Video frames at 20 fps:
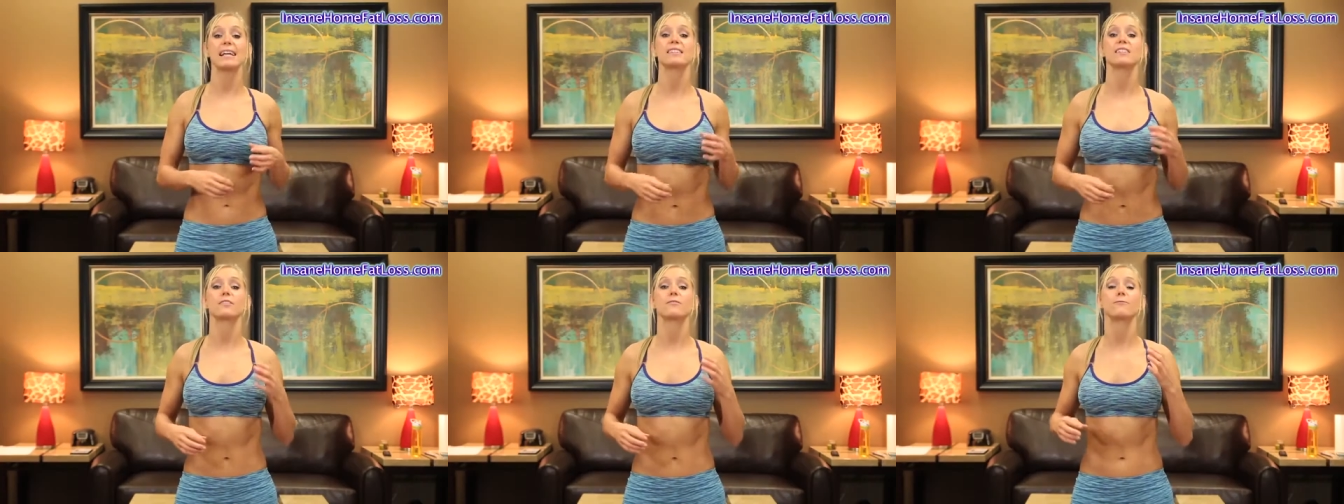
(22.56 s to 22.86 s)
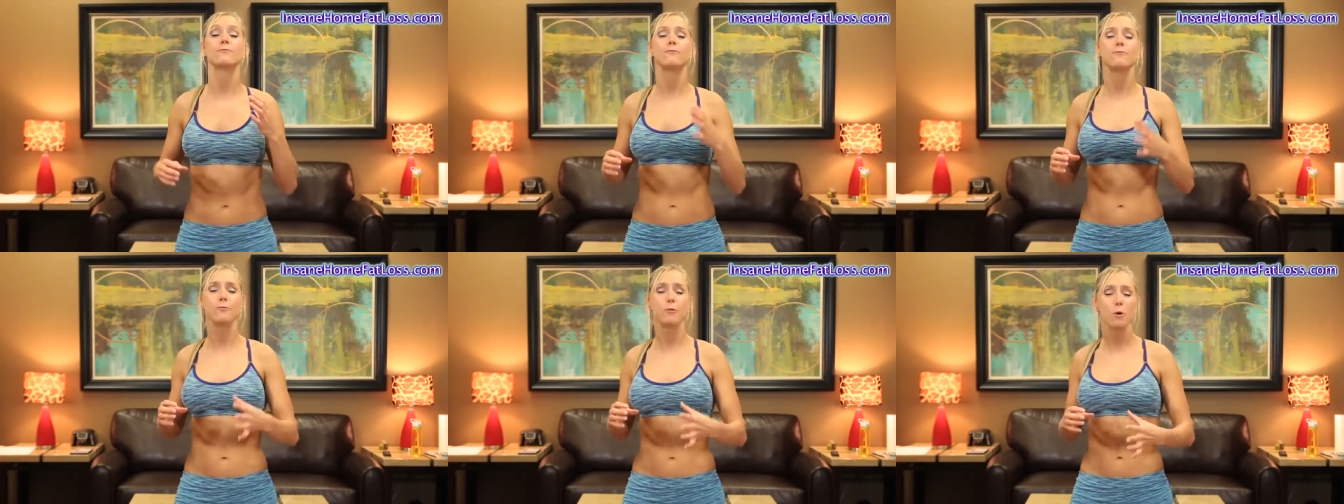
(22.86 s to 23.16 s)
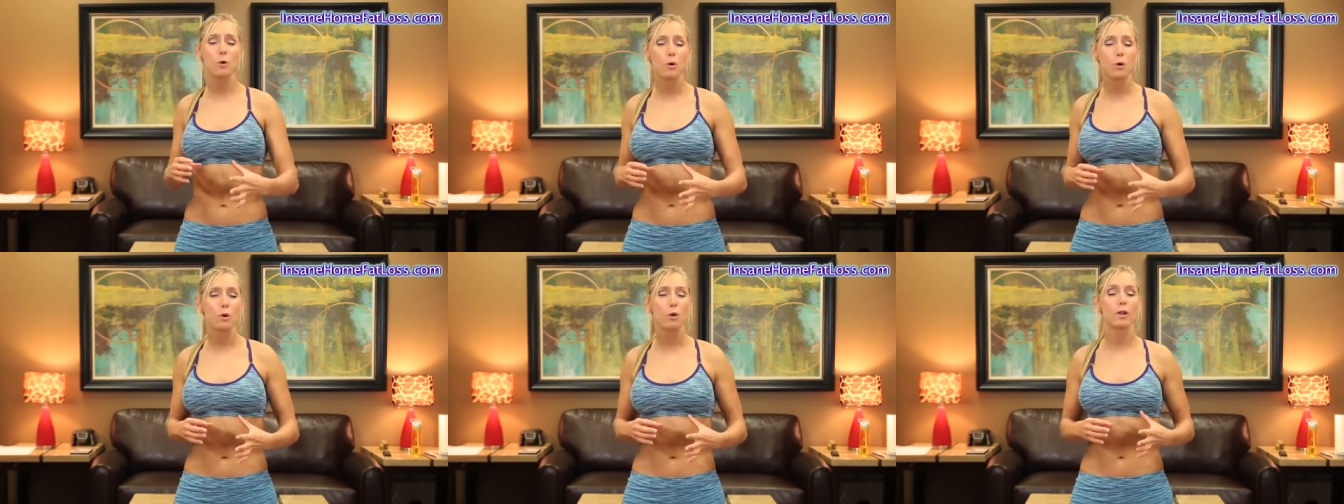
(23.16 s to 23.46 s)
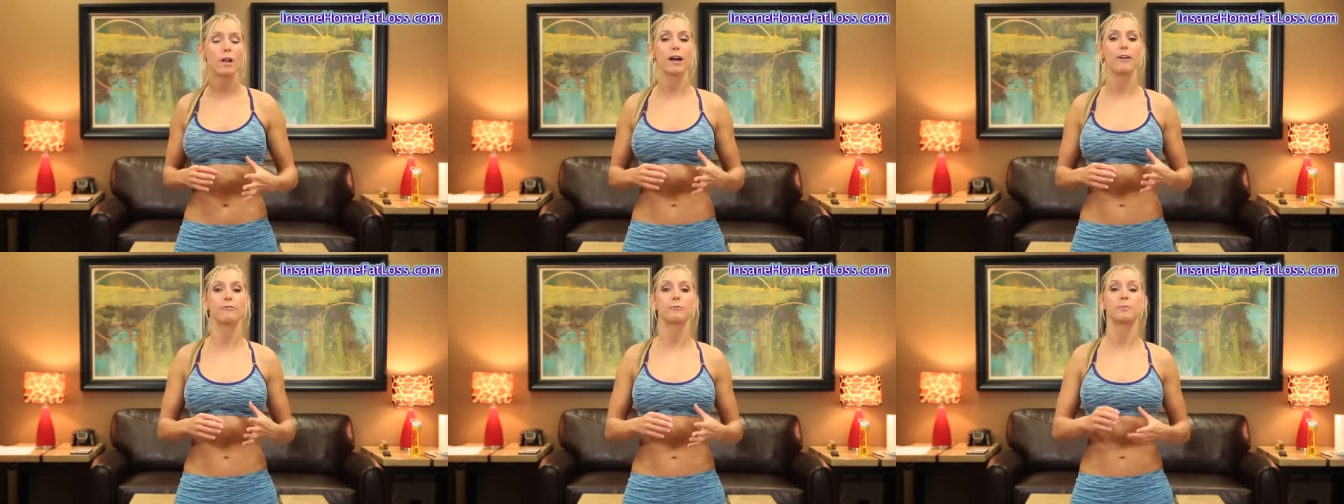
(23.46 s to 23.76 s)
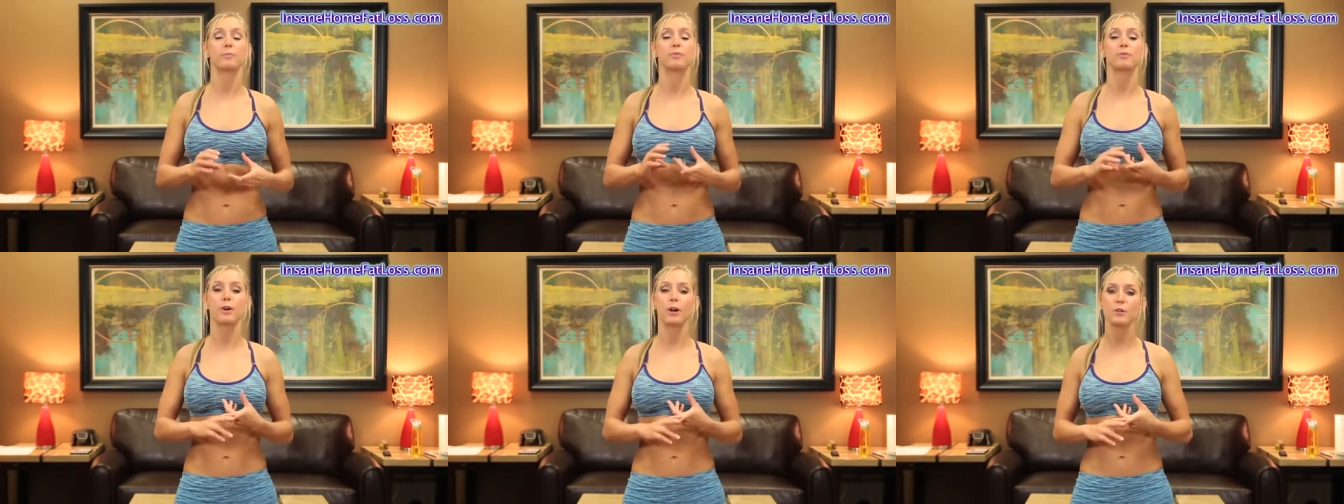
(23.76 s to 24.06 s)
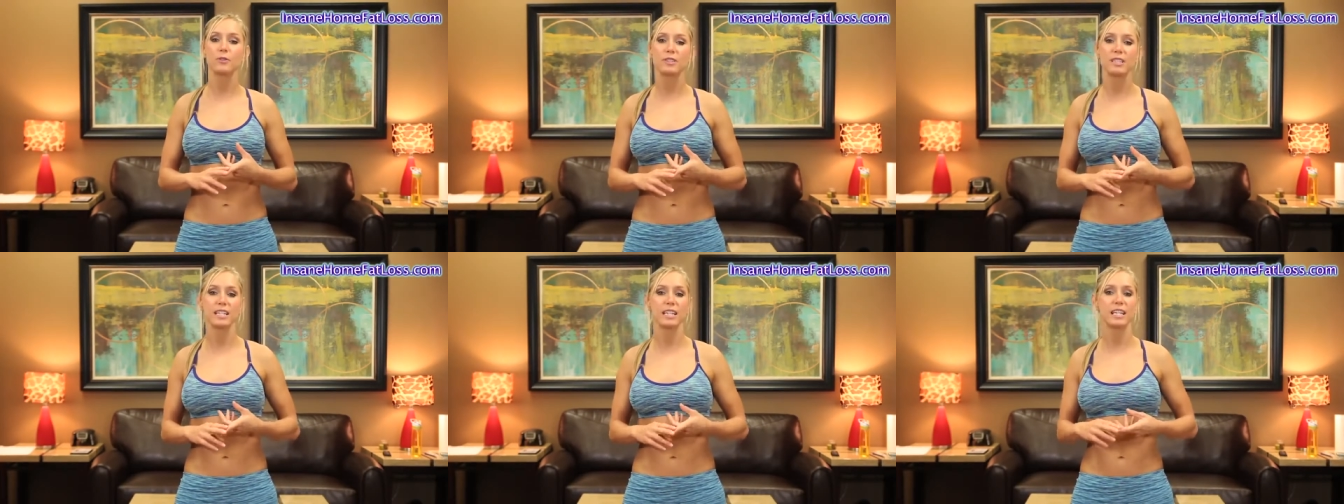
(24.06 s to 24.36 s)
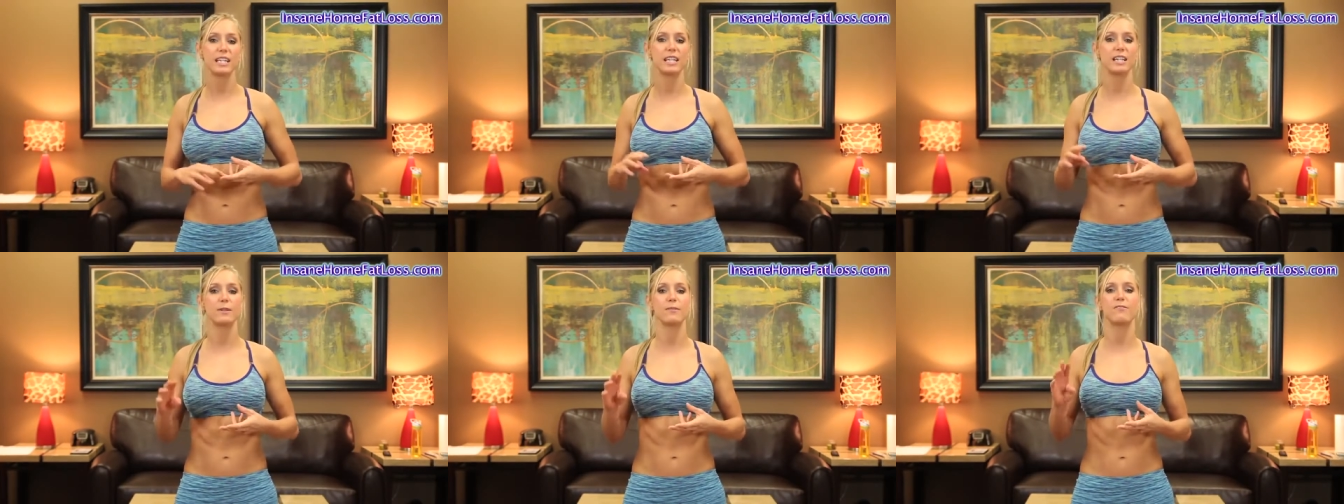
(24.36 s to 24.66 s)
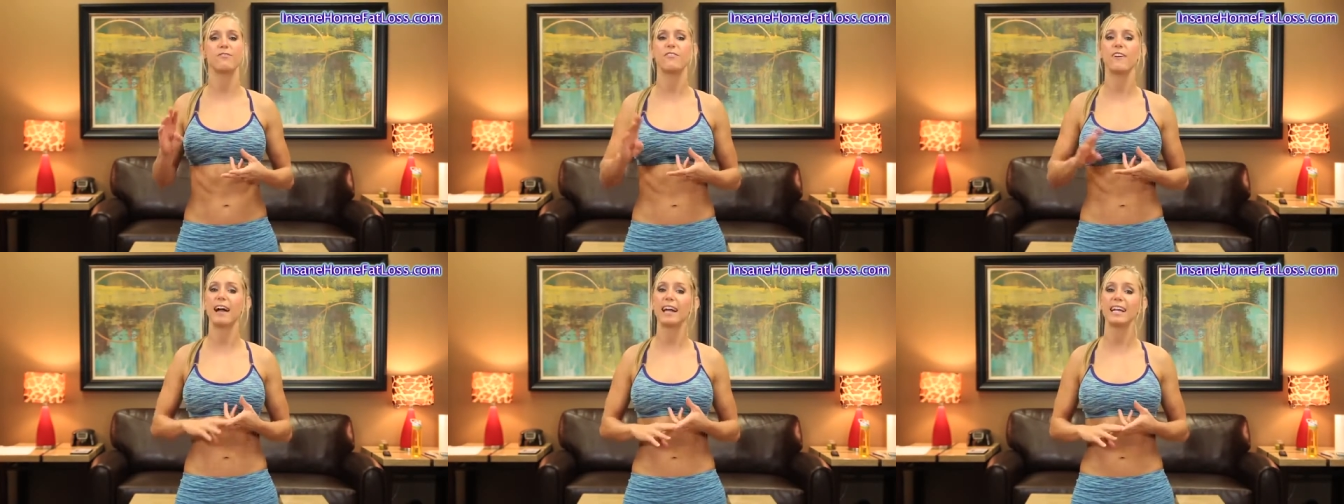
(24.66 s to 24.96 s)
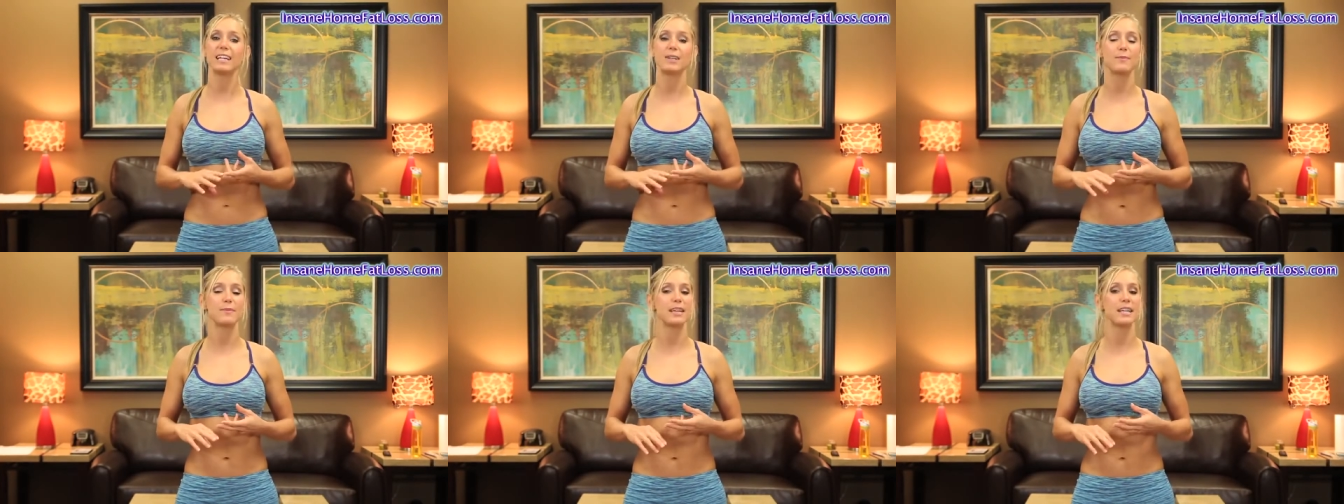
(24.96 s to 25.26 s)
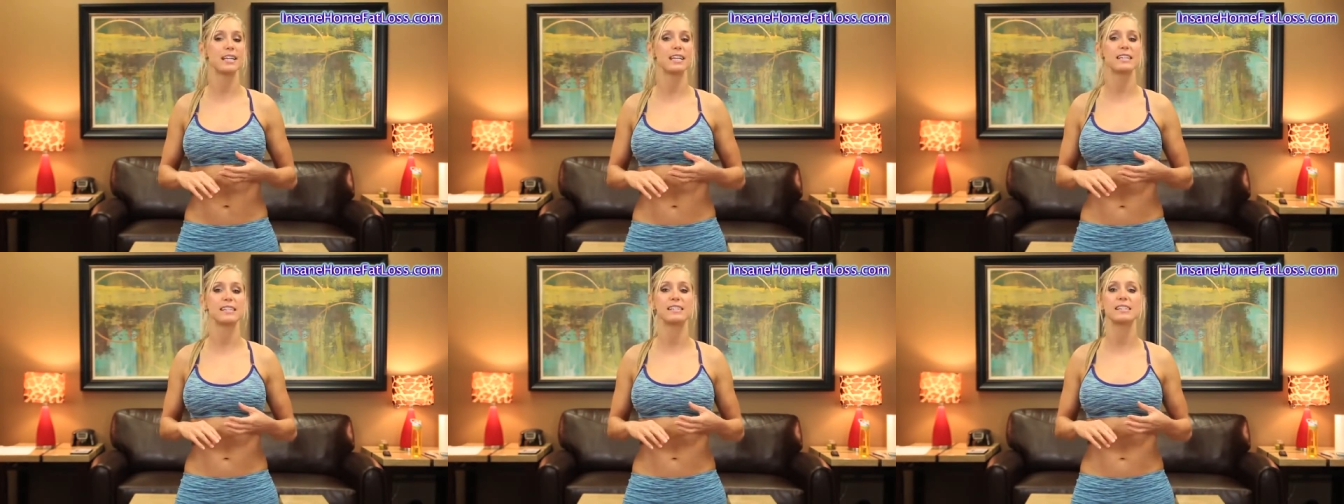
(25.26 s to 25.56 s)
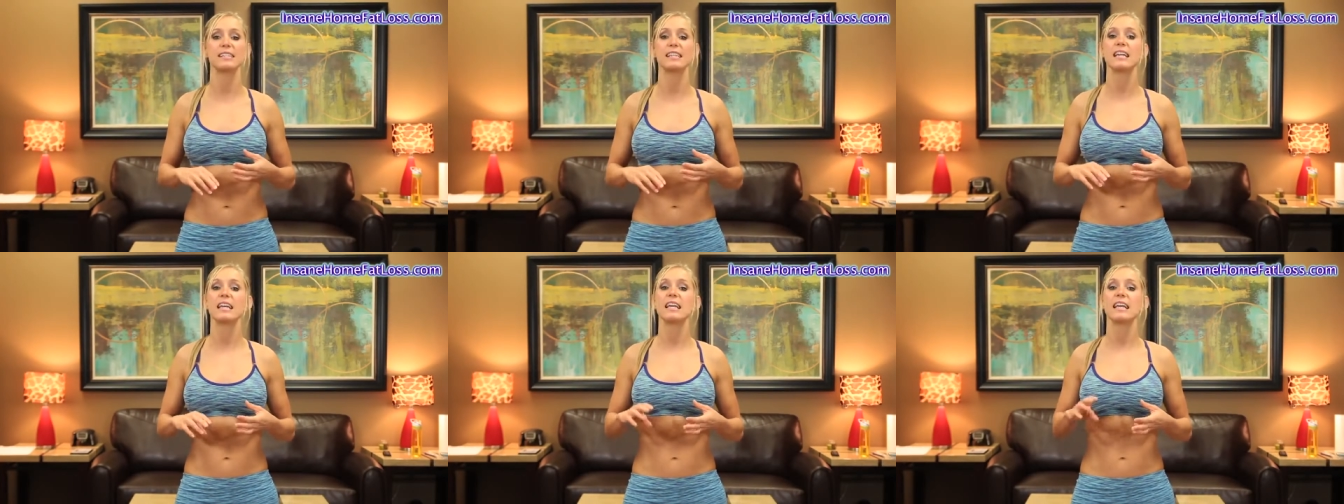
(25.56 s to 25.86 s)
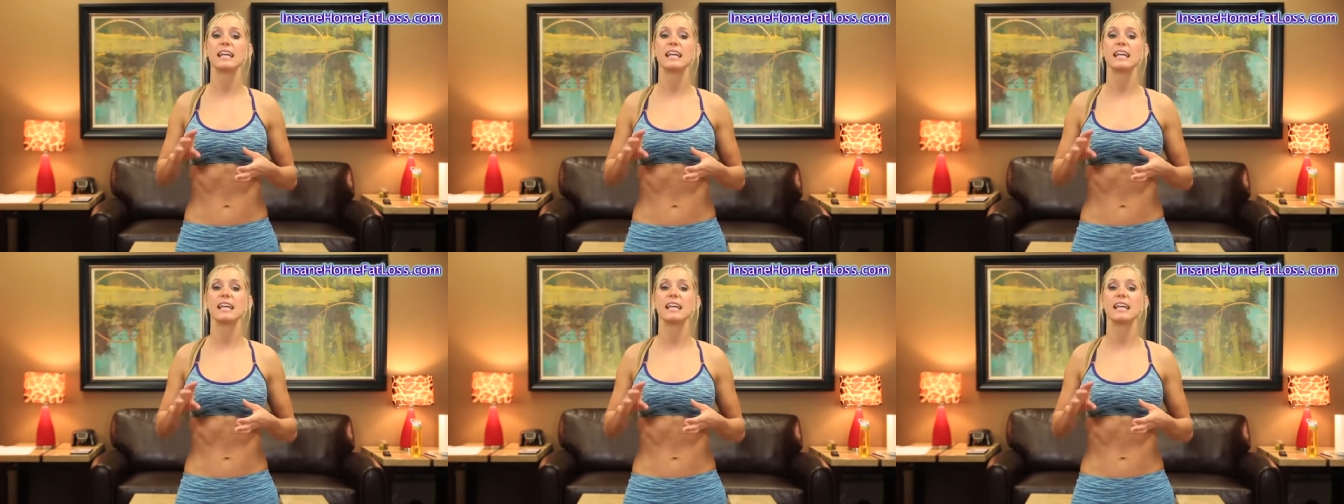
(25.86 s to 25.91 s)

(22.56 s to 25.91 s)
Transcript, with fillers: Eggs are full of protein, vitamins,